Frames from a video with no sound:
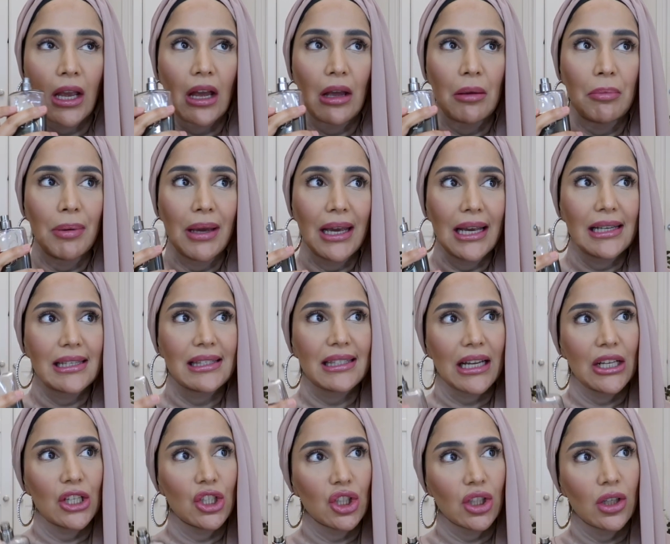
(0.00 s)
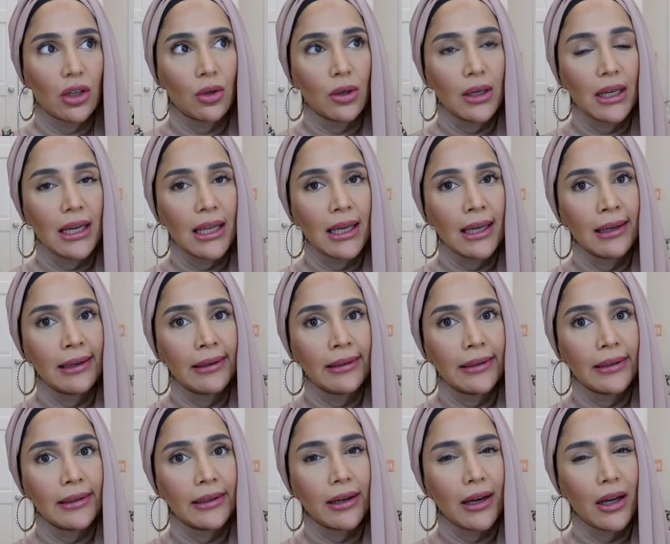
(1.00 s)
a bit essential oily,
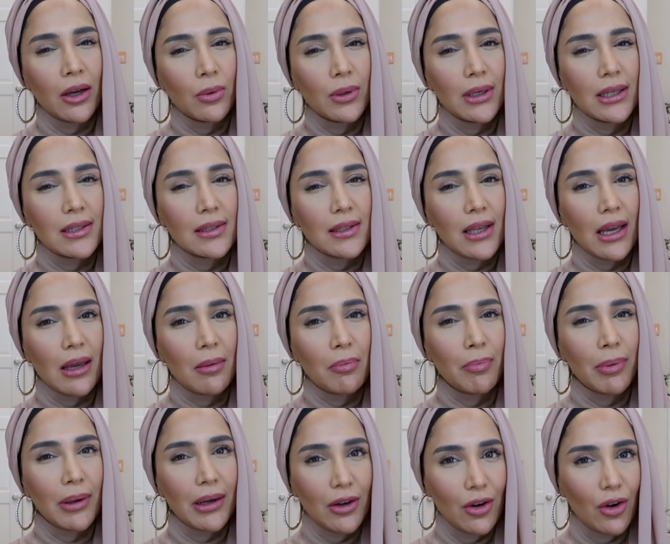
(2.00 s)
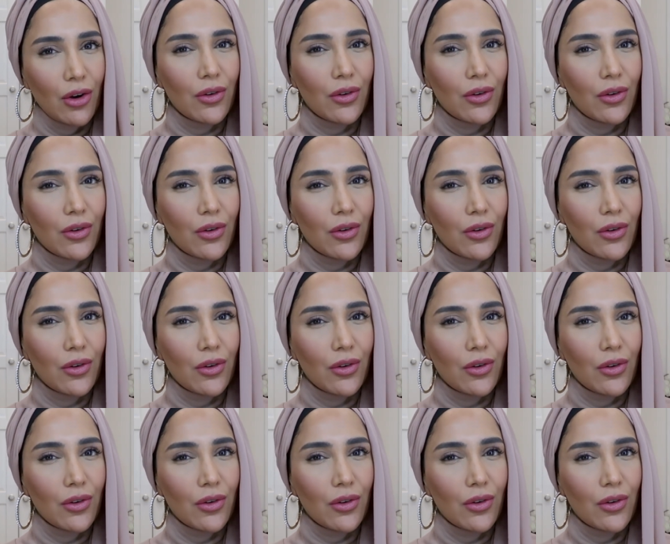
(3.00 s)
I want to say. But